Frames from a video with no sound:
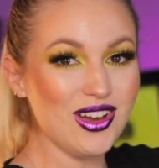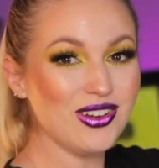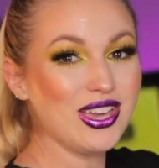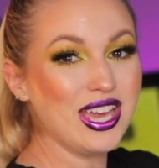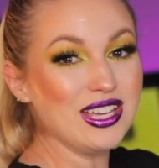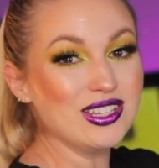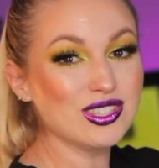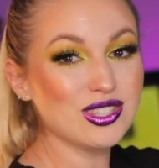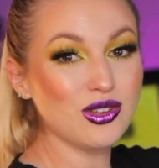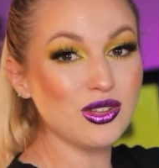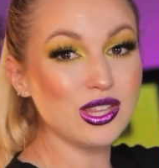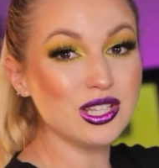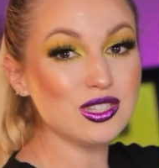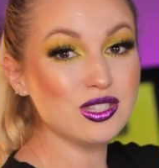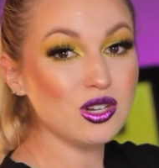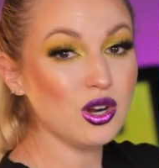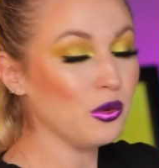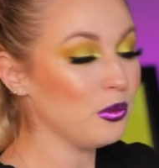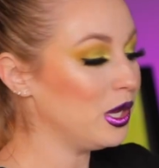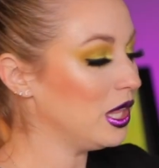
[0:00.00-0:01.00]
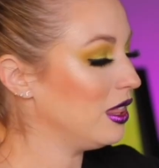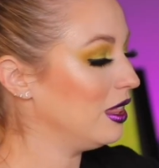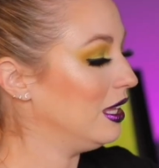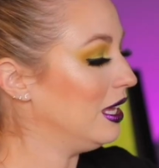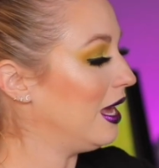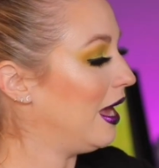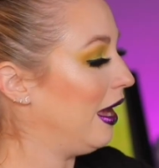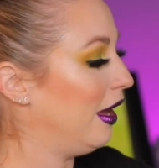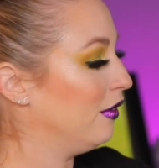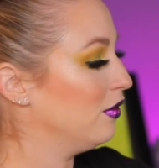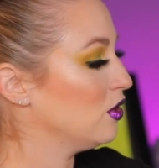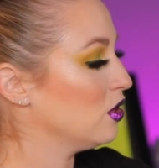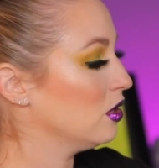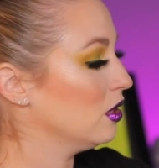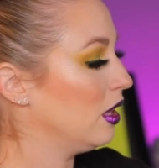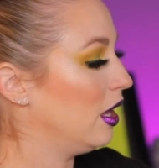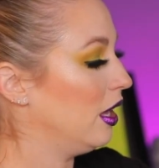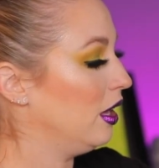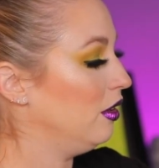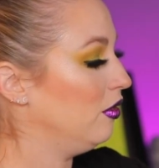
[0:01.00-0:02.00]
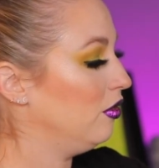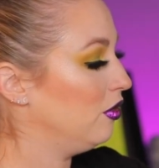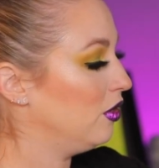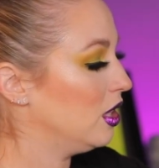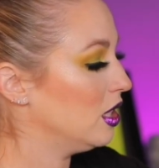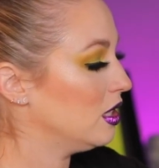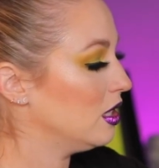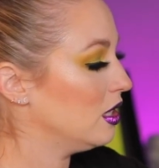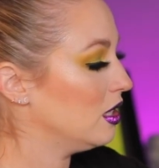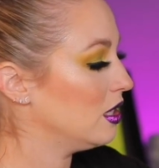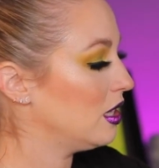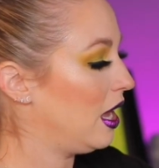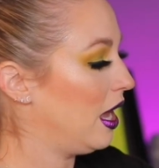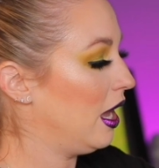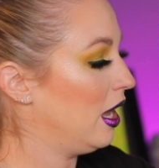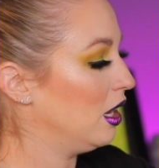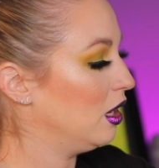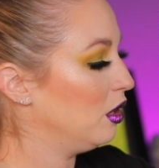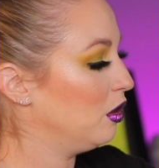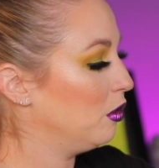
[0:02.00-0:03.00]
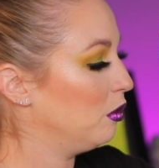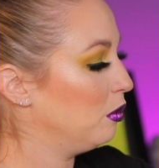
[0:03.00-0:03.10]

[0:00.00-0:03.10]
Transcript: Okay, so let's start with the Afterlife. This is that